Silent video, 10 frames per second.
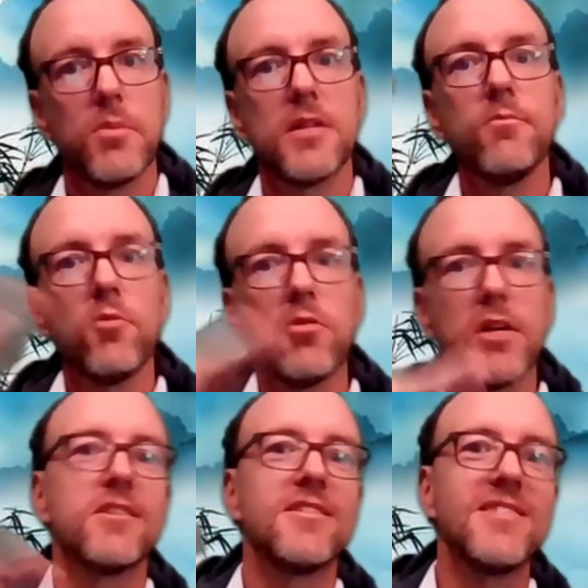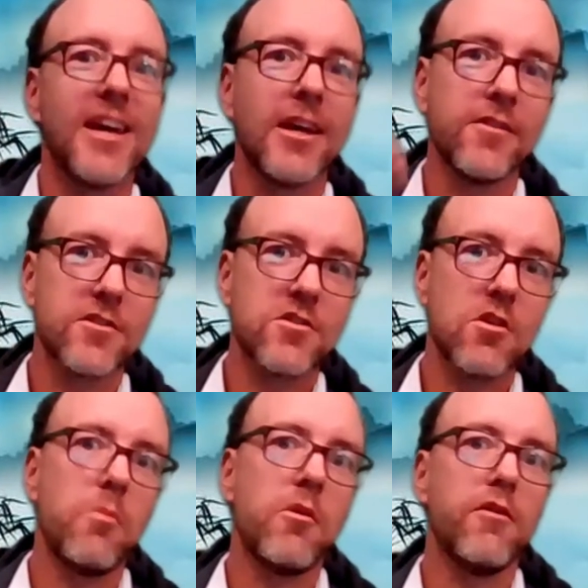but it's more like just taking the
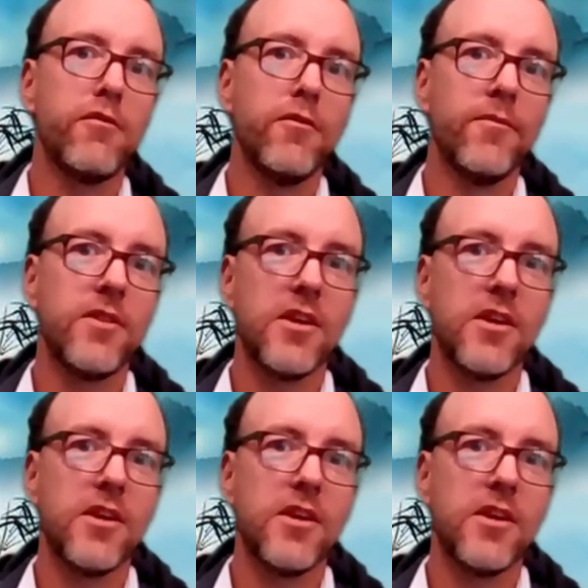top off